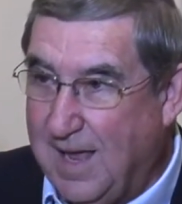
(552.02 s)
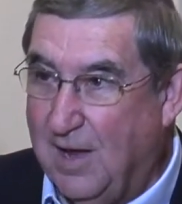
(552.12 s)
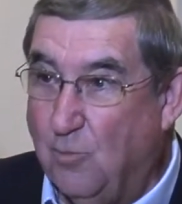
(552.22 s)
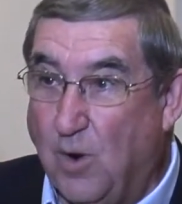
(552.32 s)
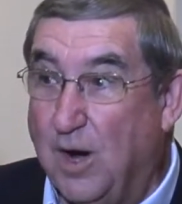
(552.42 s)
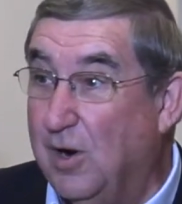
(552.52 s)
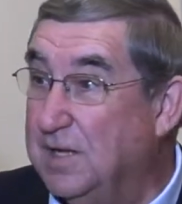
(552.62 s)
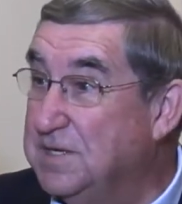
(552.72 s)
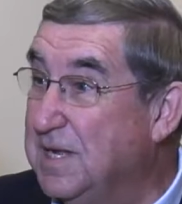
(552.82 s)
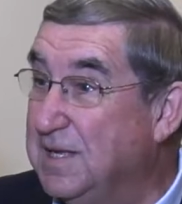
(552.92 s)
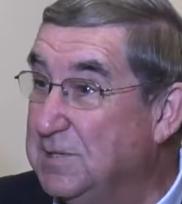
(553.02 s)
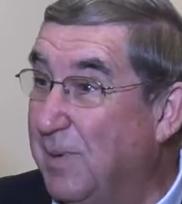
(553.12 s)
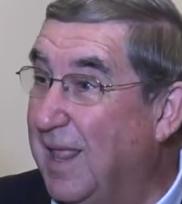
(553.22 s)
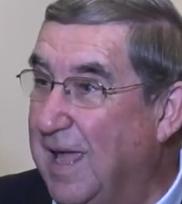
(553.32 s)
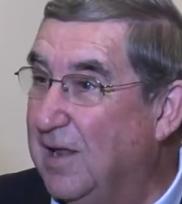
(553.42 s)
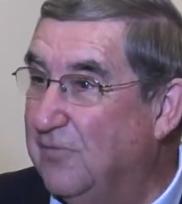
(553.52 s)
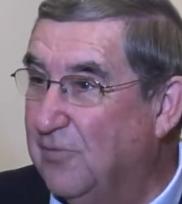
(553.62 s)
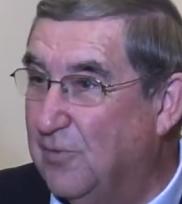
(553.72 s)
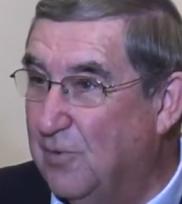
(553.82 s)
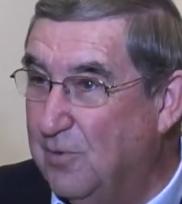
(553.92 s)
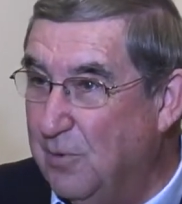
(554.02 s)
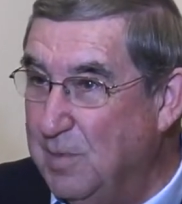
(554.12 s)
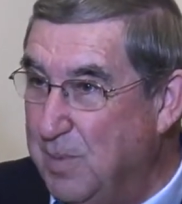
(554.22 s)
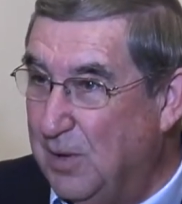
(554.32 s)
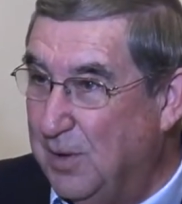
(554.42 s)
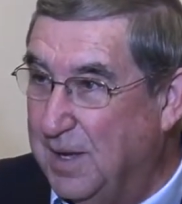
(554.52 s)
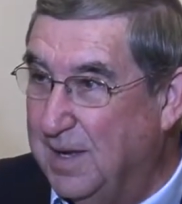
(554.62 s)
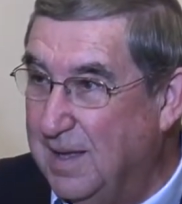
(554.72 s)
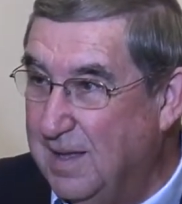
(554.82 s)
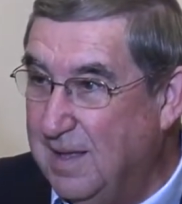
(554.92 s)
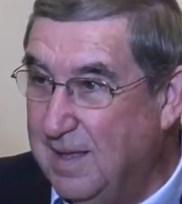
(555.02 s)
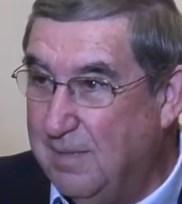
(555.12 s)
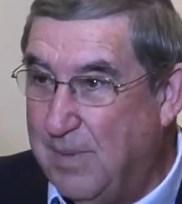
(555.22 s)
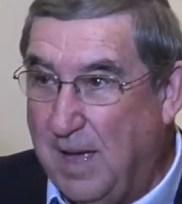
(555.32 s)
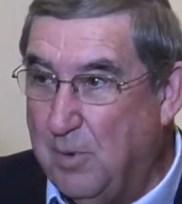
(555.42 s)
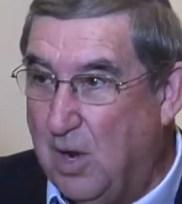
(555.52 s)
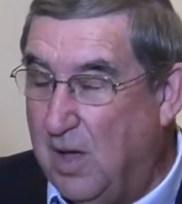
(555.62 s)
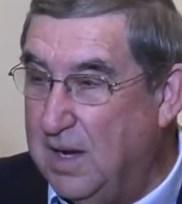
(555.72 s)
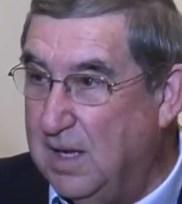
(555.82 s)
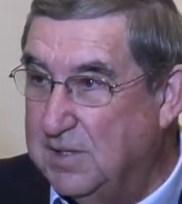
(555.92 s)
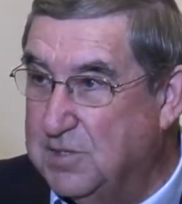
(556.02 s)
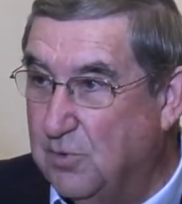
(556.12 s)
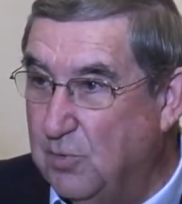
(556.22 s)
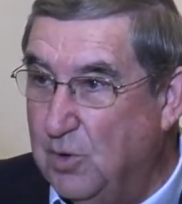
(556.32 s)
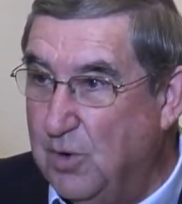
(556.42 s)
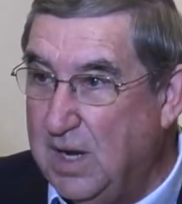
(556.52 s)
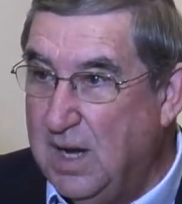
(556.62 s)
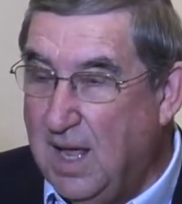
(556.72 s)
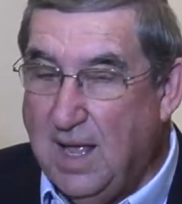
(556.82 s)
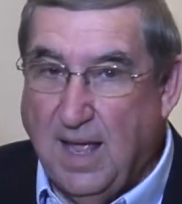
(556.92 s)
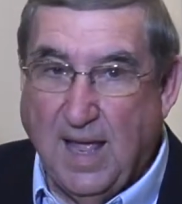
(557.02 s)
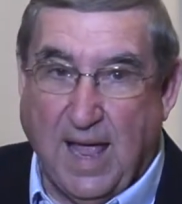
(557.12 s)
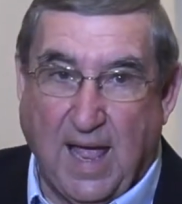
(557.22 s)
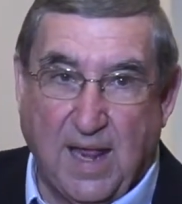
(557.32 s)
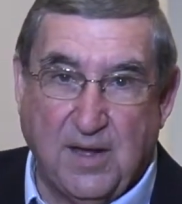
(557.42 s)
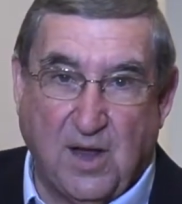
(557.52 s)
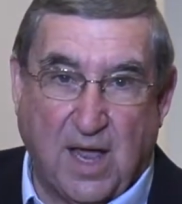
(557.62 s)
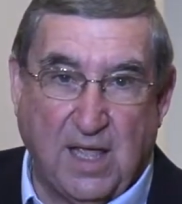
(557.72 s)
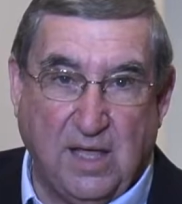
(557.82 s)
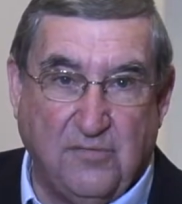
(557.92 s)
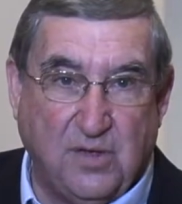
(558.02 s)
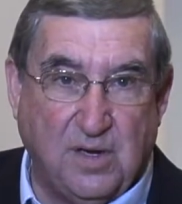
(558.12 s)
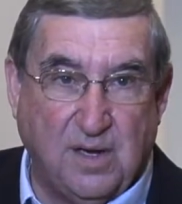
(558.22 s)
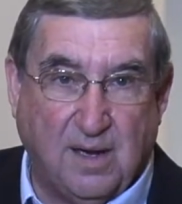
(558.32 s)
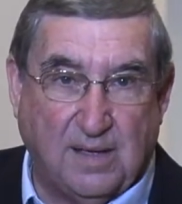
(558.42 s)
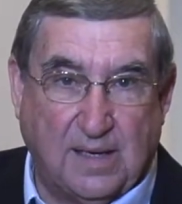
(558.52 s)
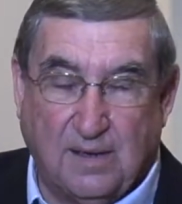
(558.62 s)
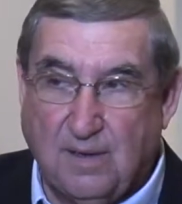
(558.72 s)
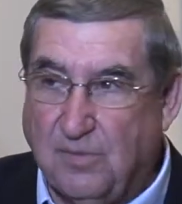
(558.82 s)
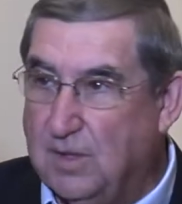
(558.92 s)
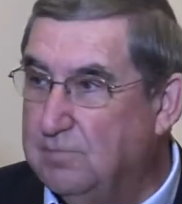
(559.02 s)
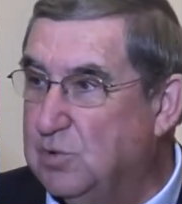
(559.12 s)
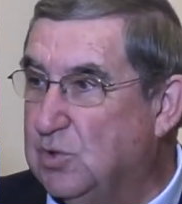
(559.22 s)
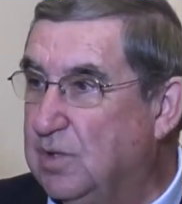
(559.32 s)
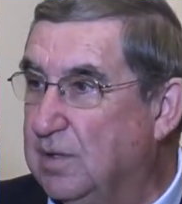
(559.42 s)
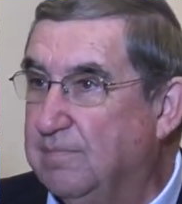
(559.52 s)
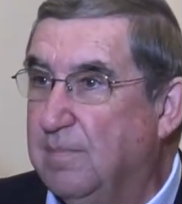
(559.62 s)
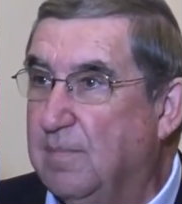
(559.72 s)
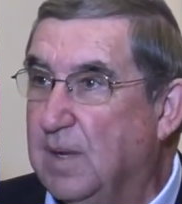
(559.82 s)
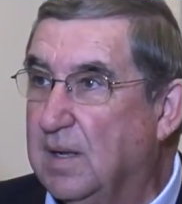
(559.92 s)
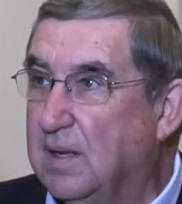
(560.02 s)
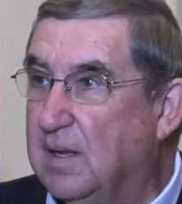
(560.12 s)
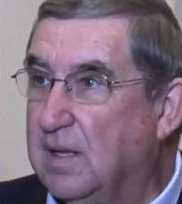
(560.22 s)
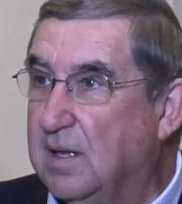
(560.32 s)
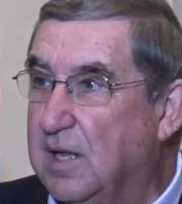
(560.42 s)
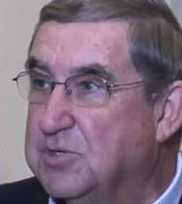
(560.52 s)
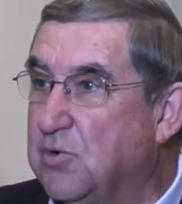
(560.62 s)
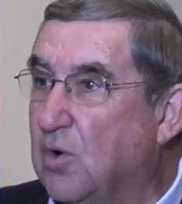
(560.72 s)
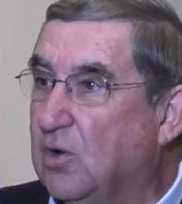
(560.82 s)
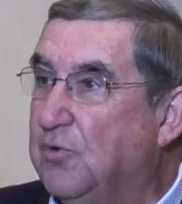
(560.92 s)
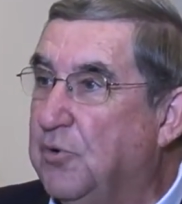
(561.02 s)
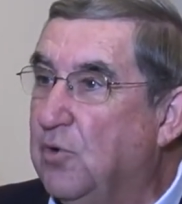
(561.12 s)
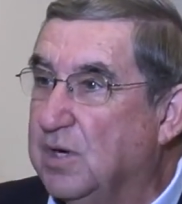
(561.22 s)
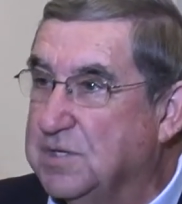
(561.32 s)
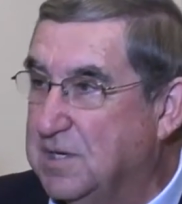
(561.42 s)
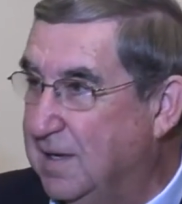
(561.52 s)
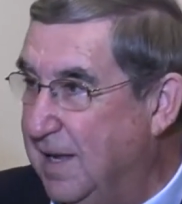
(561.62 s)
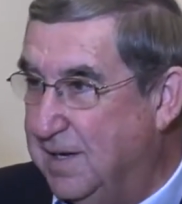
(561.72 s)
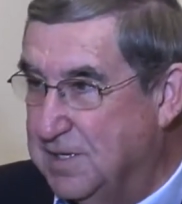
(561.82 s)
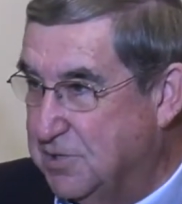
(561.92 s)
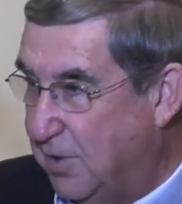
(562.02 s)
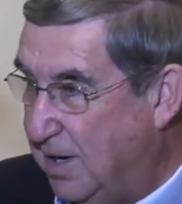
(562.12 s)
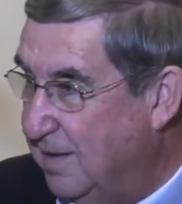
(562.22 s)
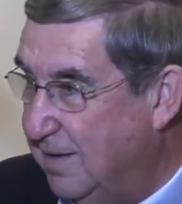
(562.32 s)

and where is his plan for rebuilding Babylon? It's a ruin, and not even uh, the, the uh, historical tourist industry